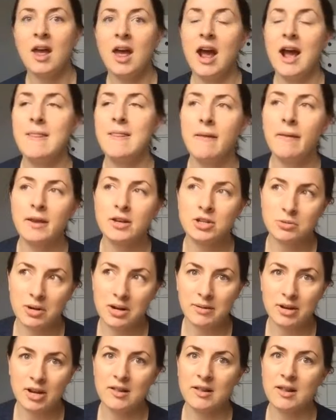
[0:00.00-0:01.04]
And then like 20
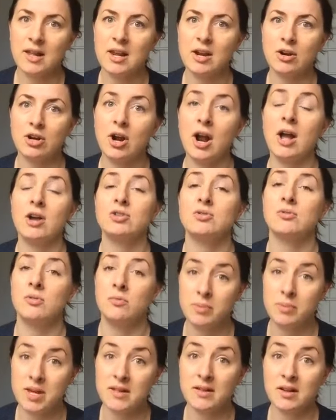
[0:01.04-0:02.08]
minutes later, your actual OB
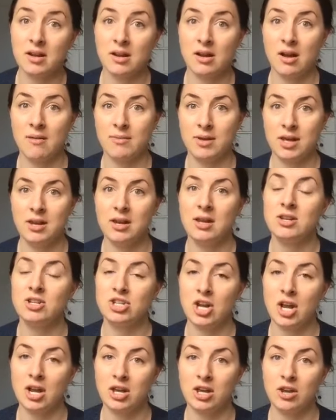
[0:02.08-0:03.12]
is going to come in and
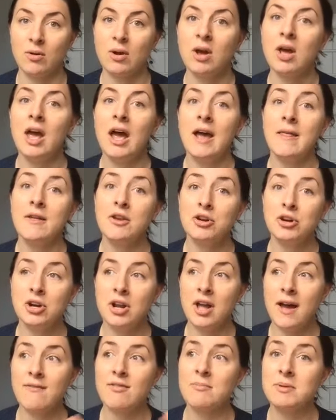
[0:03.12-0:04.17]
check you. And then you're going to
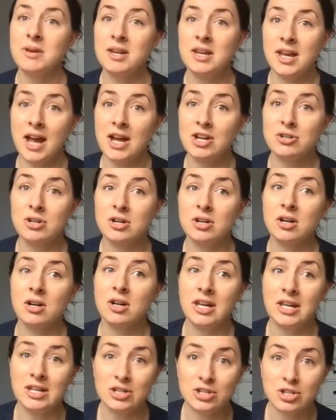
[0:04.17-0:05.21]
have the pediatric
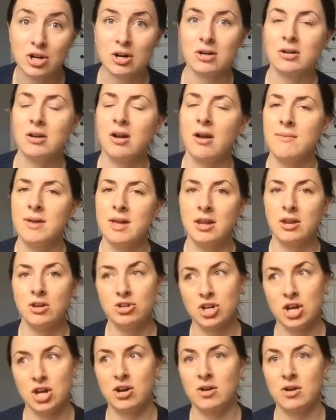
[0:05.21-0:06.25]
intern come in and
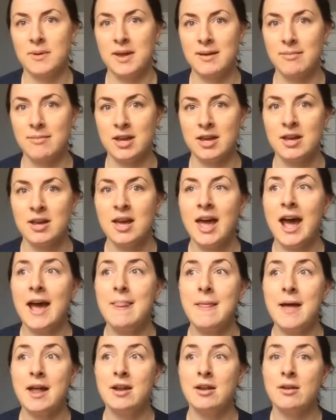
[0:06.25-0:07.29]
check your baby.
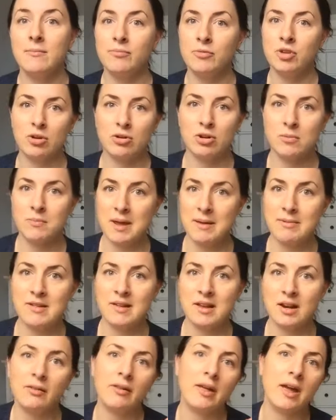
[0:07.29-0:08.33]
And then, your baby's
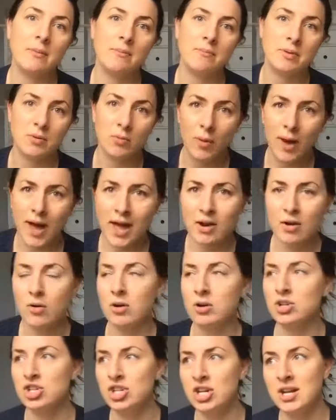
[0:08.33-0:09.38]
going to like be wet
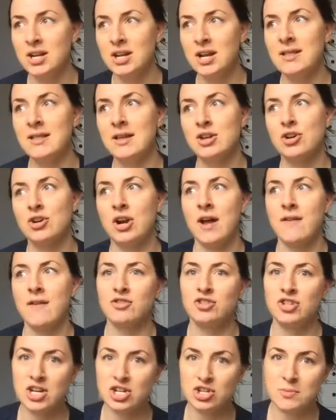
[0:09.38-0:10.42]
or shit. And then you're going to have to
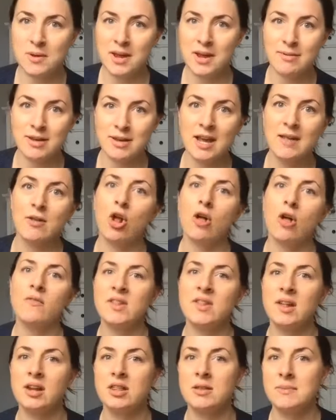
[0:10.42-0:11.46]
change your baby. And then all of a
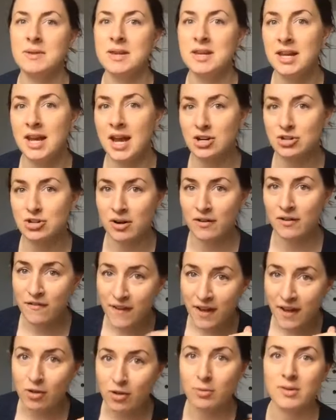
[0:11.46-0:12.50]
sudden the pediatric
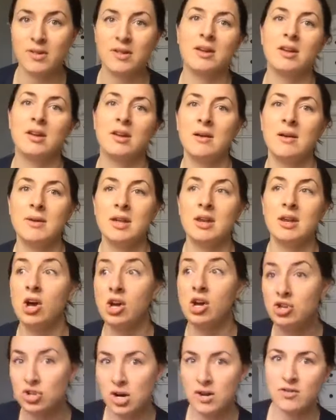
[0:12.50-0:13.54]
fellow is going to come in,
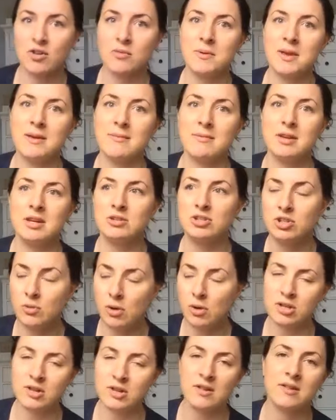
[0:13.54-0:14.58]
undress your baby, do
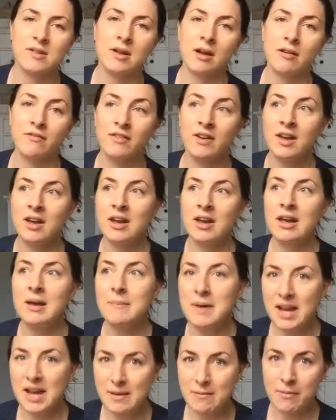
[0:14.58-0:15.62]
all this stuff,
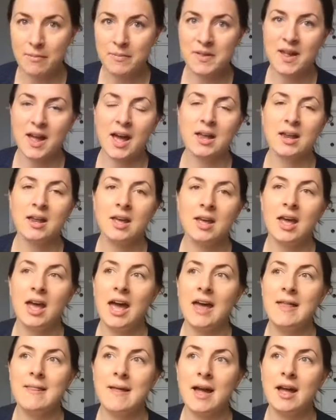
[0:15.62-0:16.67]
make him upset.
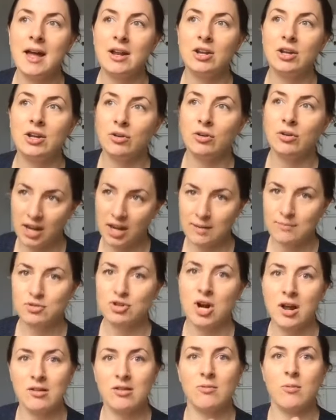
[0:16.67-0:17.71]
And then you'll get him
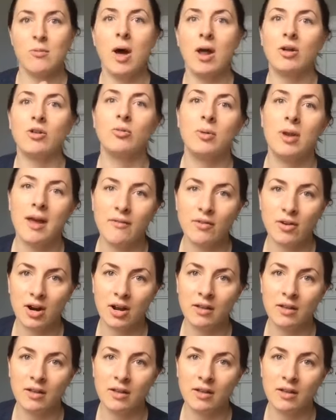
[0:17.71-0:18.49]
dressed, swaddled, whatever.